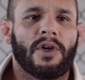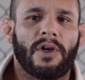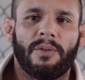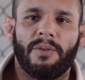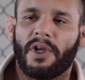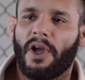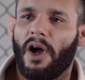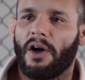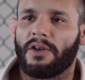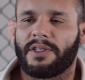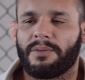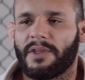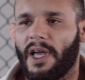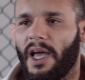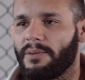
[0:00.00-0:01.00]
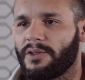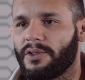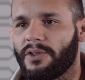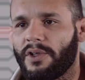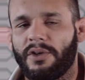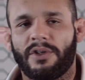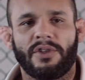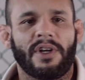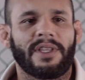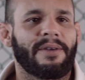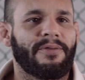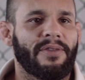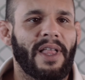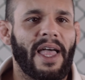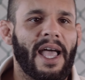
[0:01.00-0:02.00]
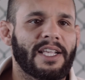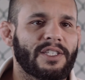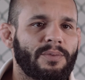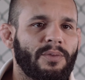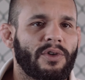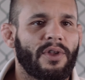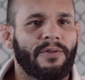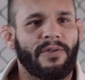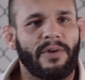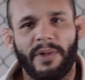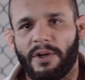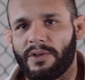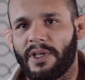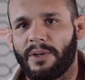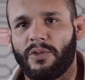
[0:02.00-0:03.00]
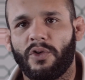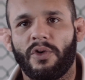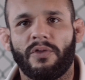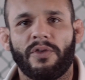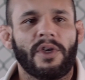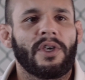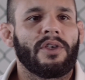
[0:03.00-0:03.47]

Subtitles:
because sometimes, you know, you're not that flexible, you're not familiar with the move,